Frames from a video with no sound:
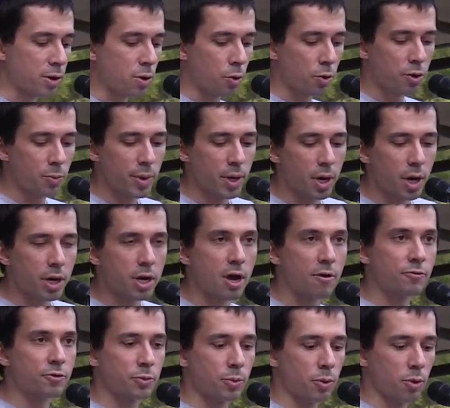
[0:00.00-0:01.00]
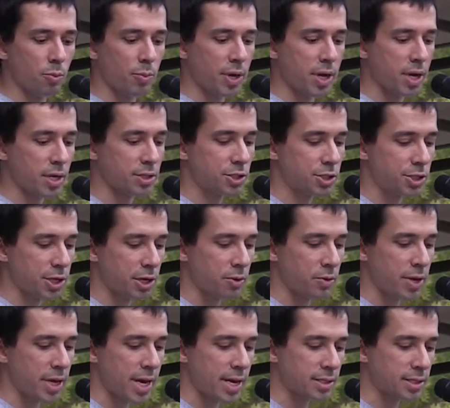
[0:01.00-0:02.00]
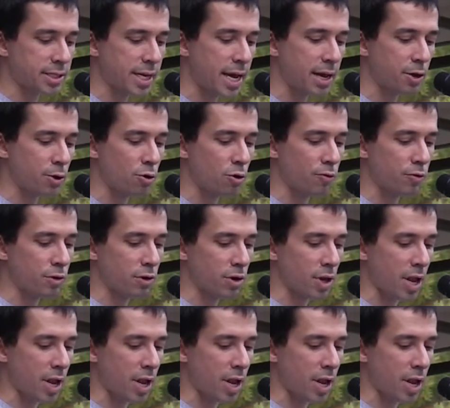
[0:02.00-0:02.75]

going to be uncomfortable because tyranny has taken over your